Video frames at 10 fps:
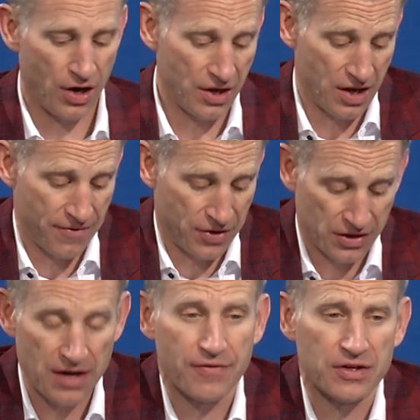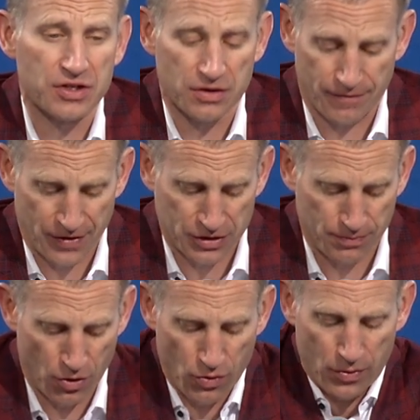if the defense isn't
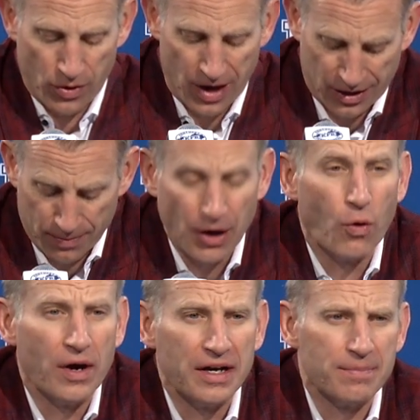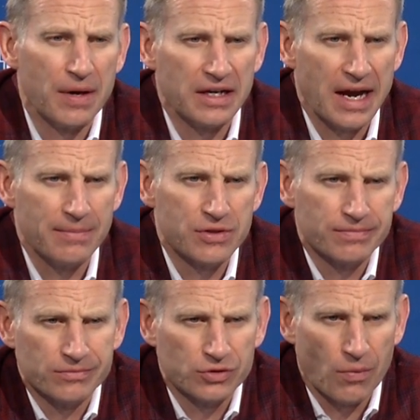fixable, we're not going to be able to win any big games.
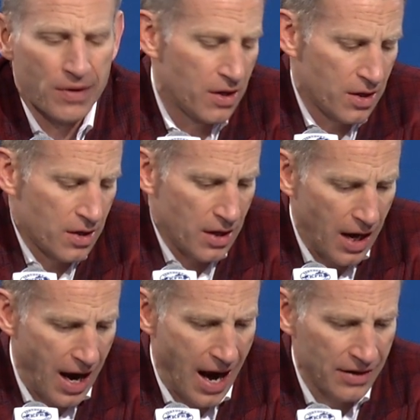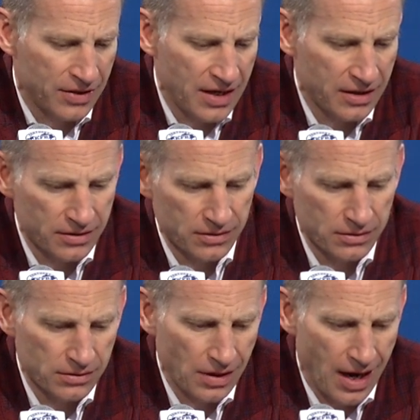So, I
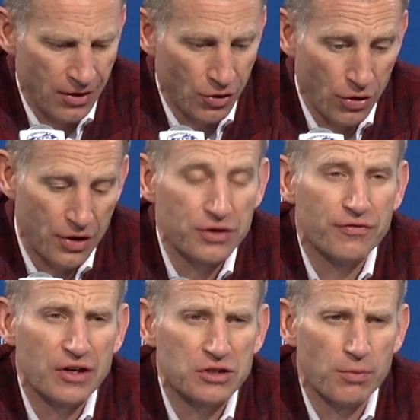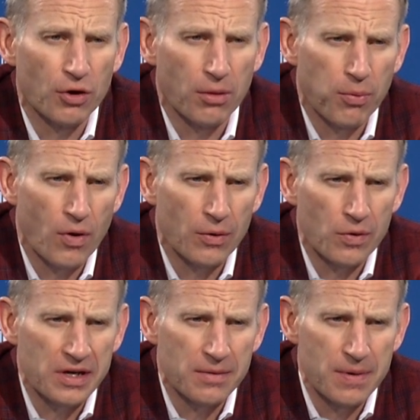don't know that it's fixable to the point where
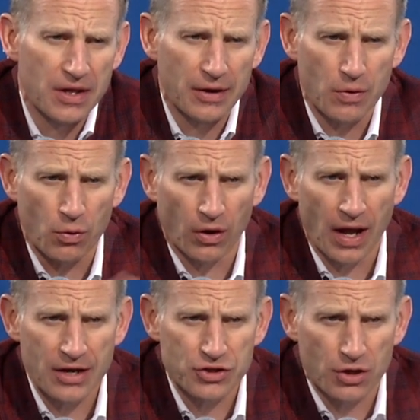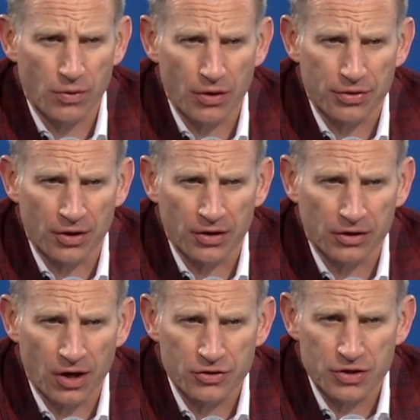we can be like we were last year. We were third in the
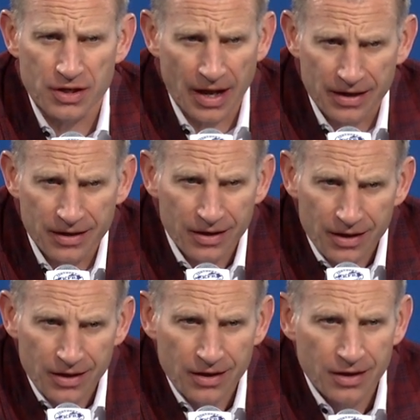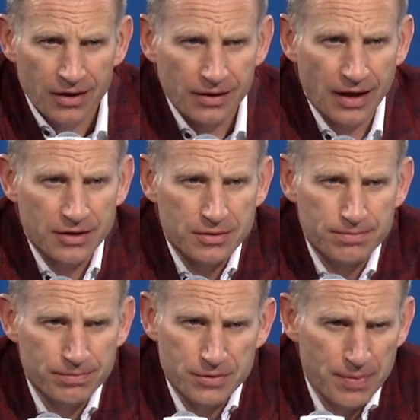country.
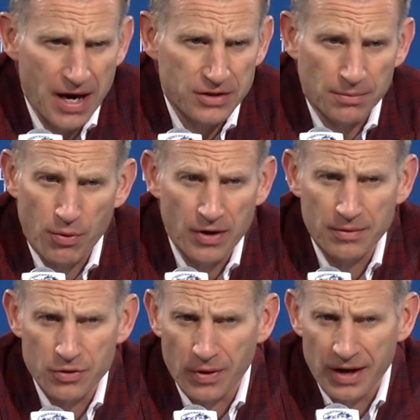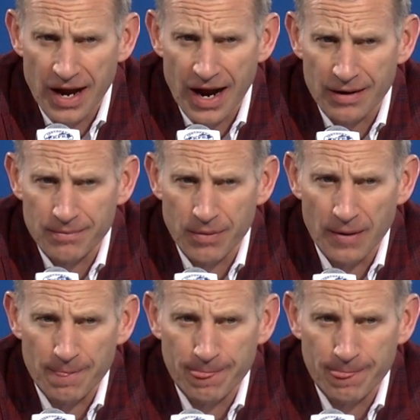That's past the point of doing that. But,